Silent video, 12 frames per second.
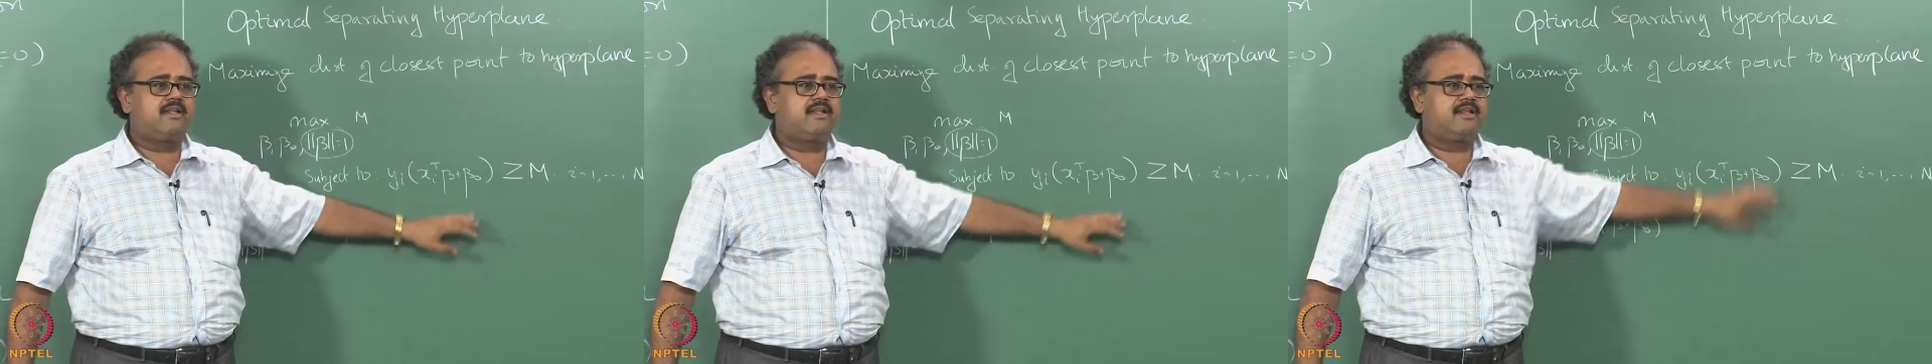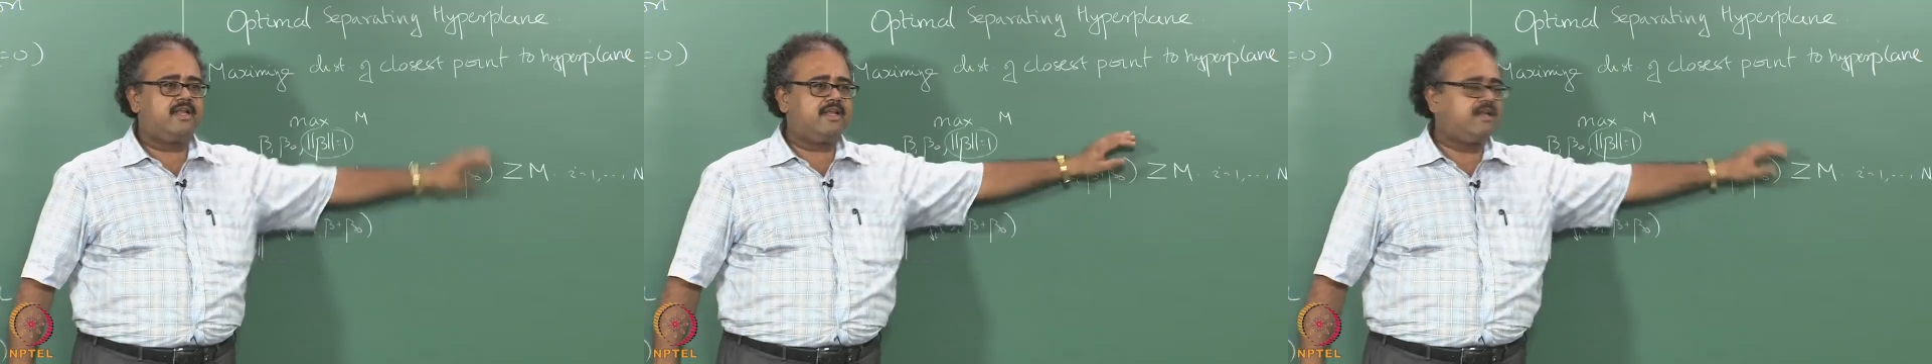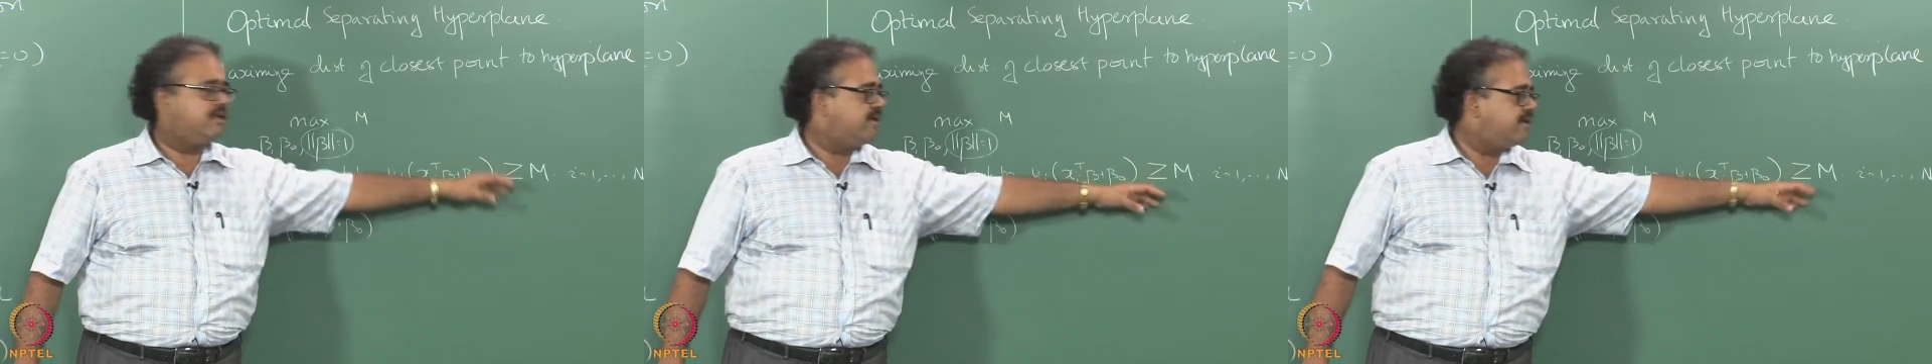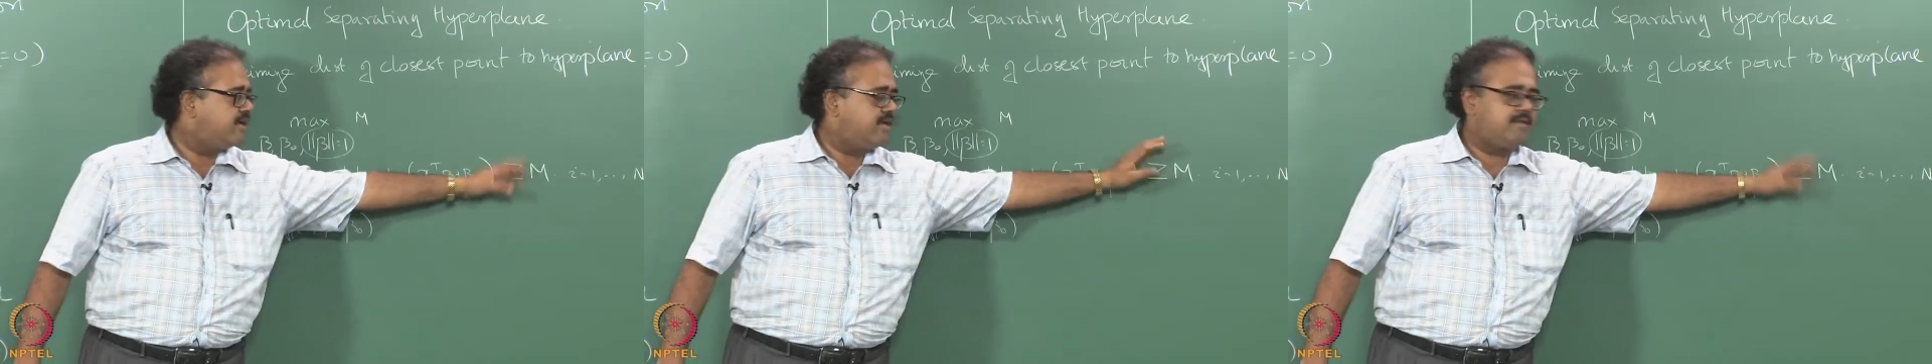right,
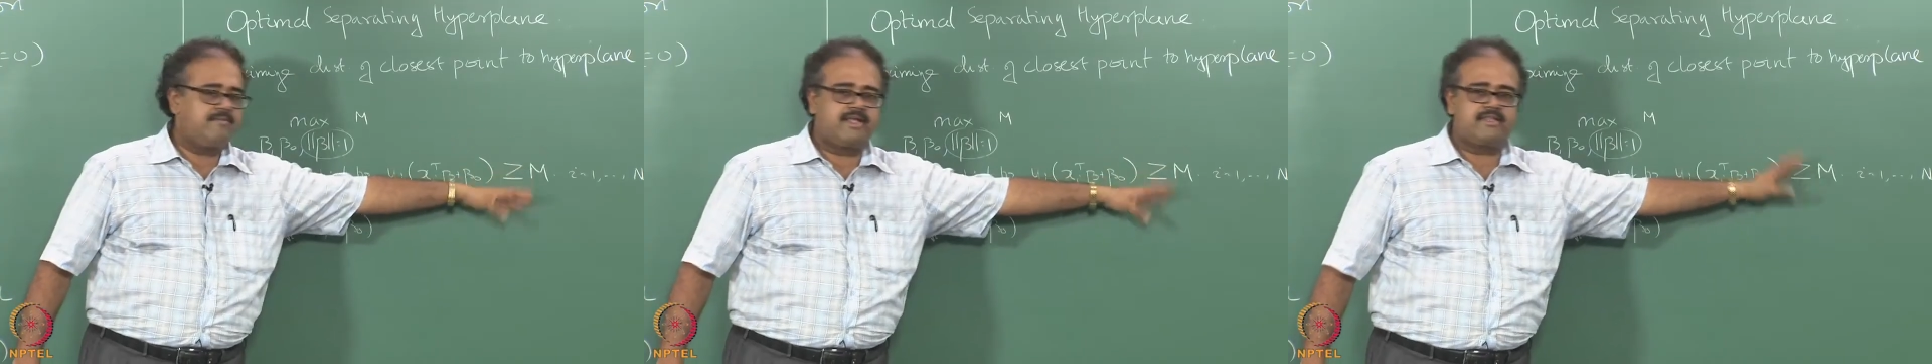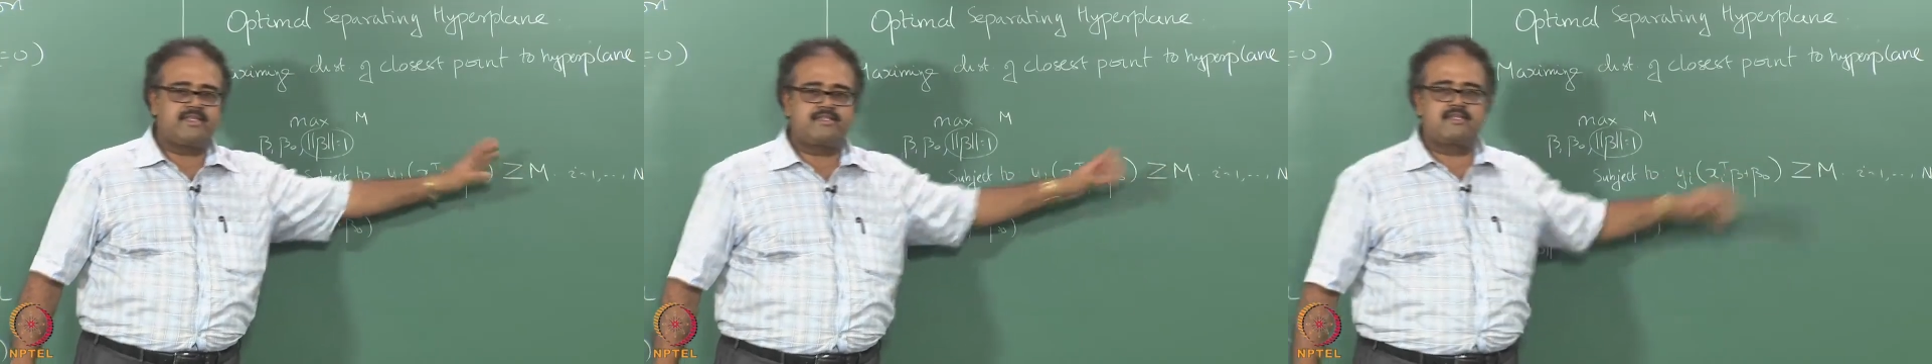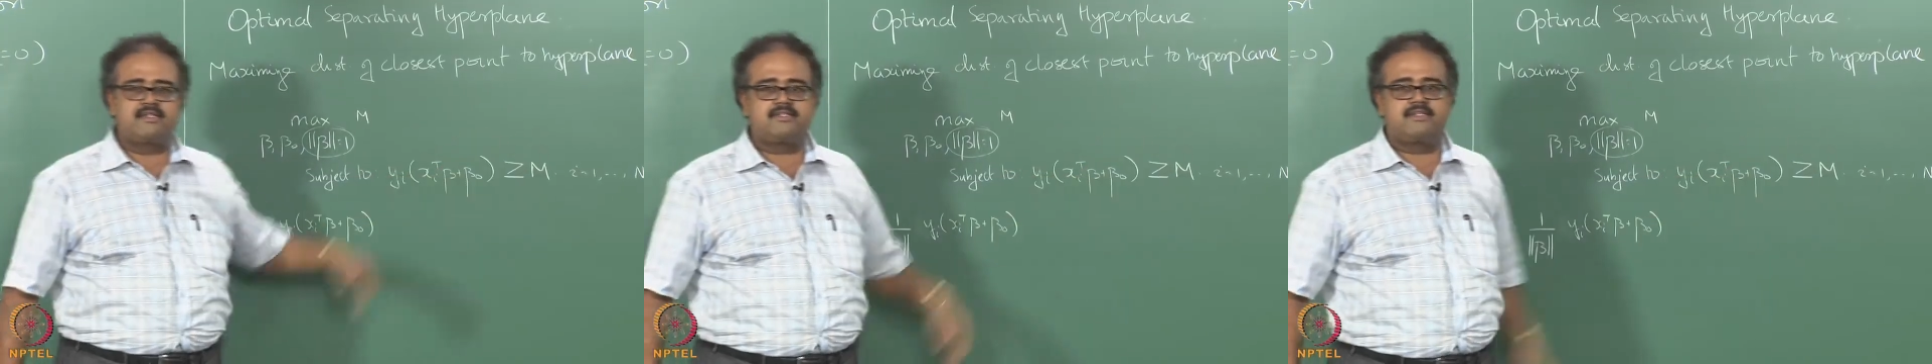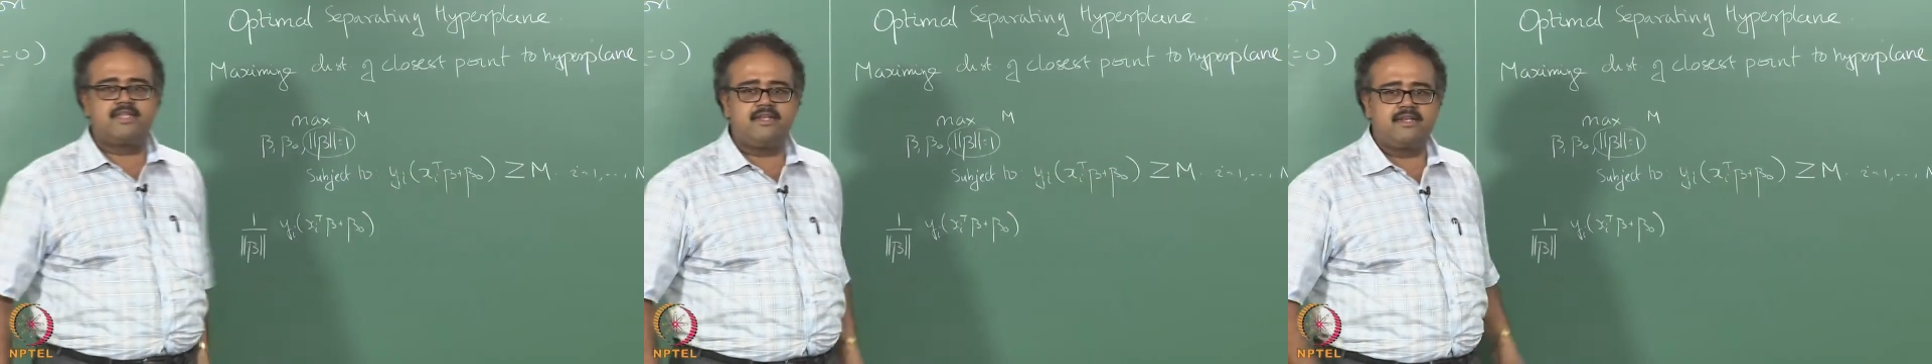and make things
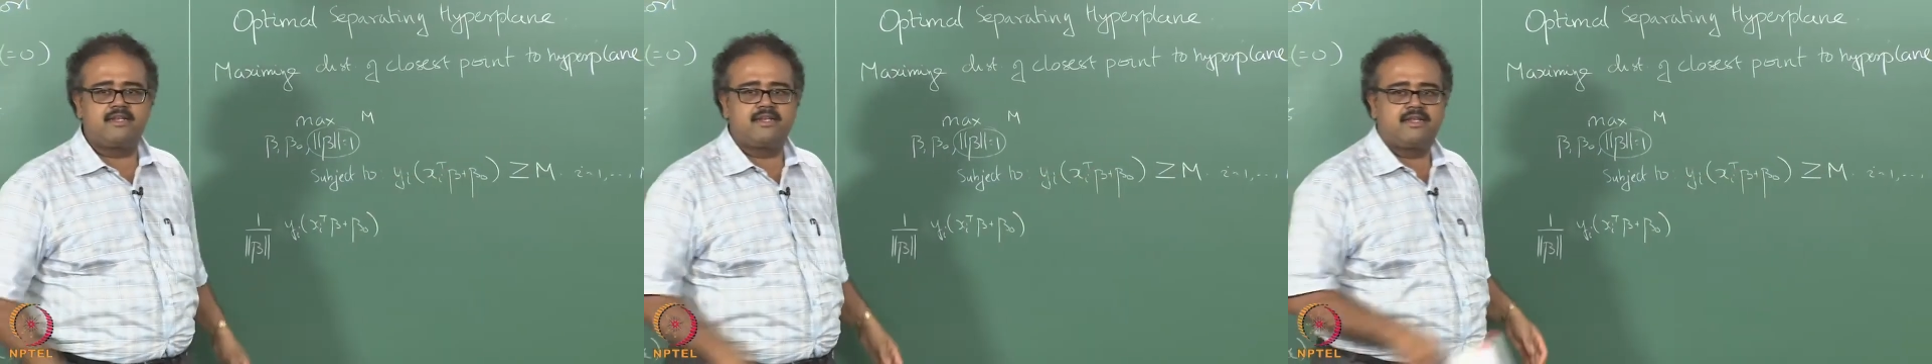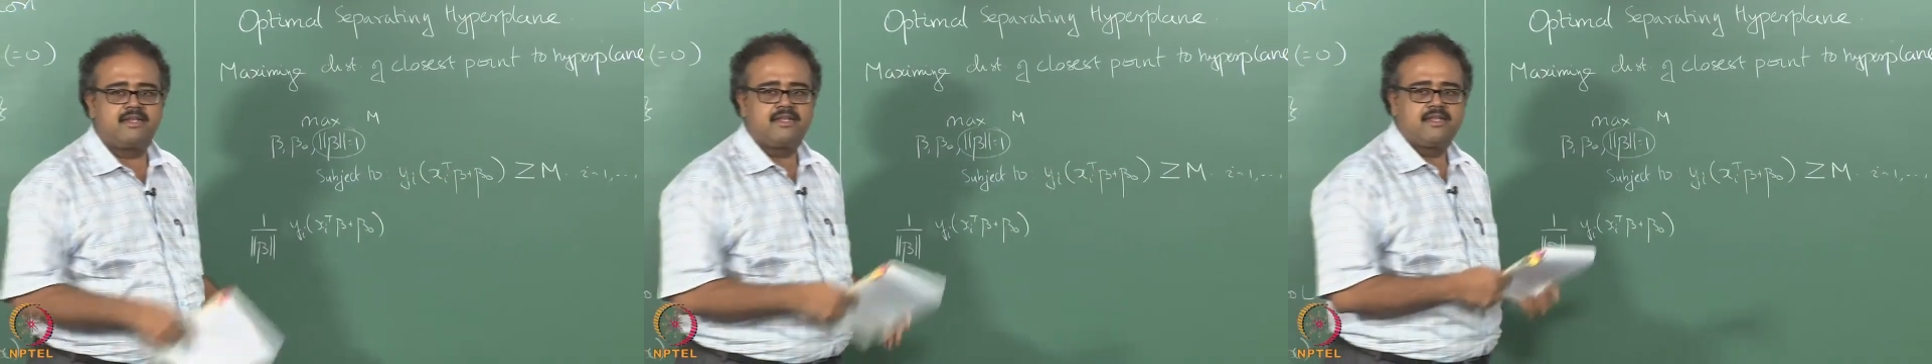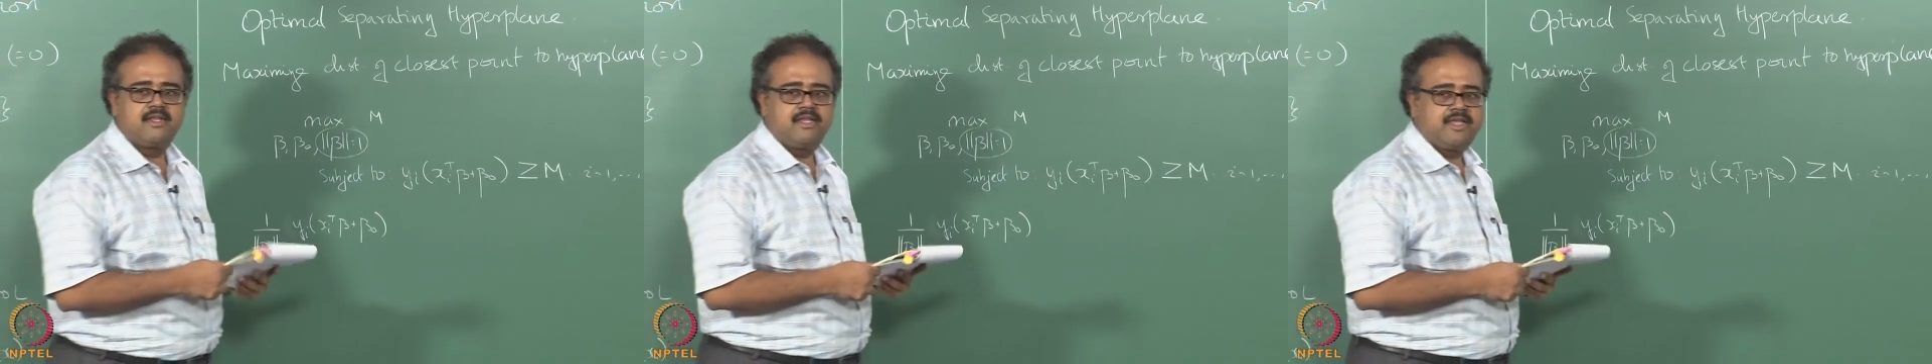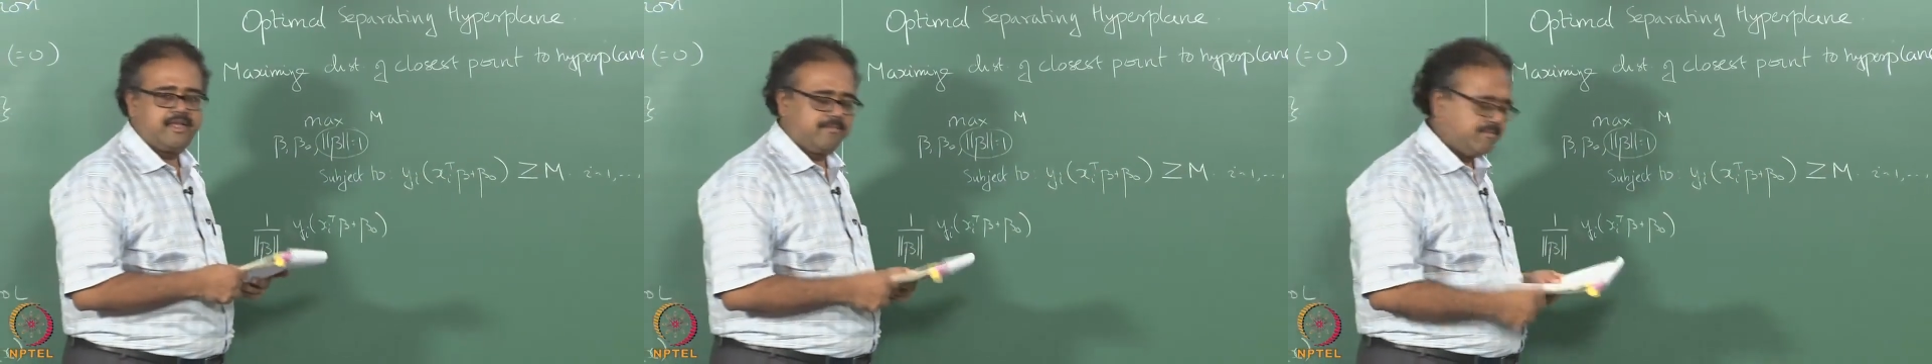larger than
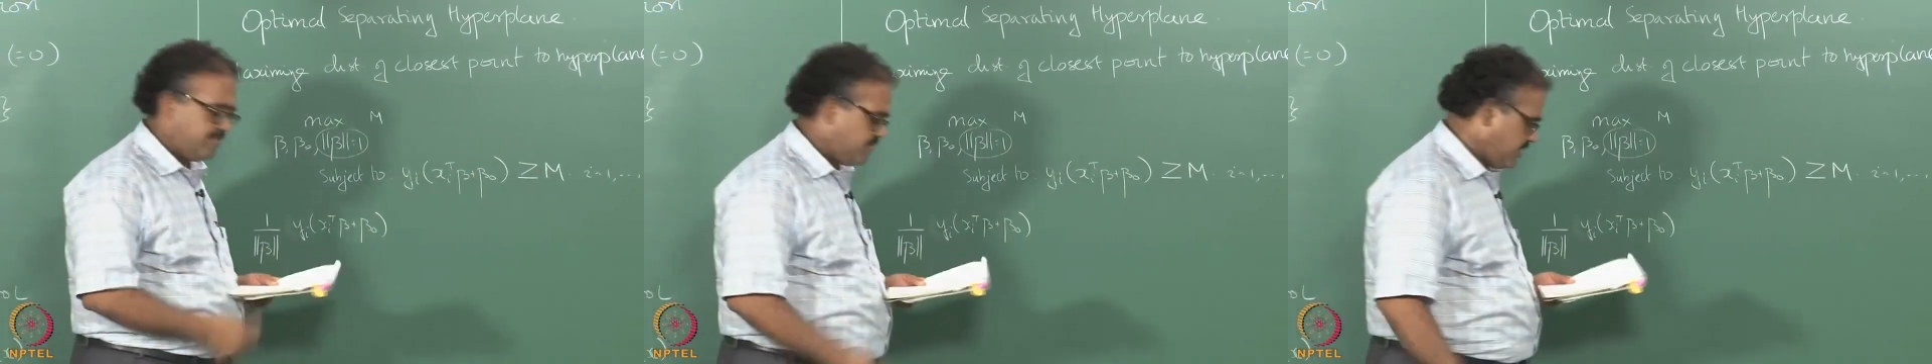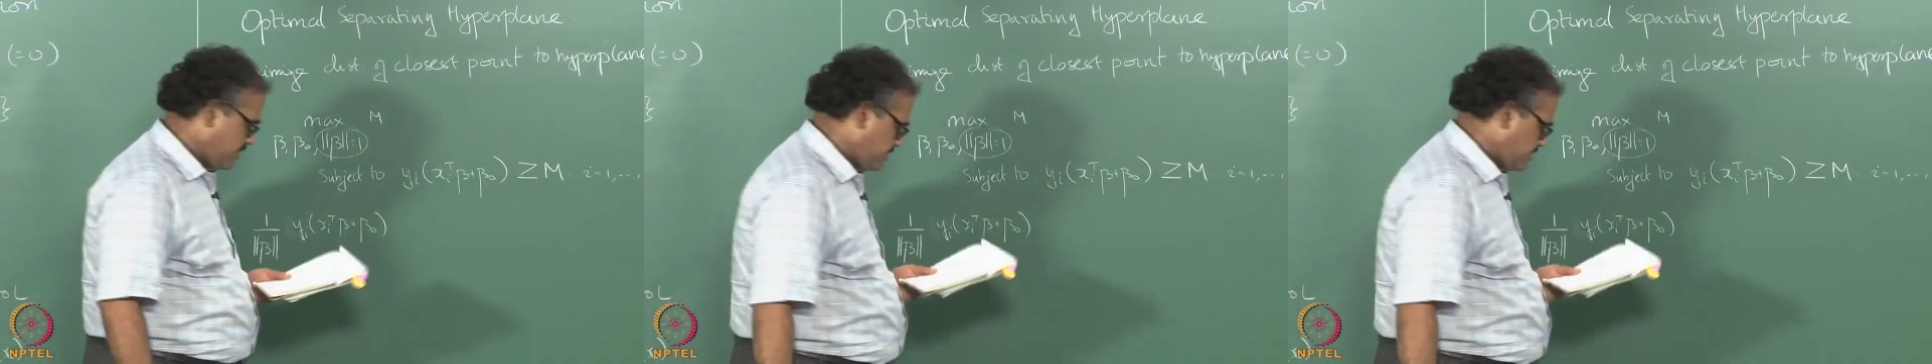m, right?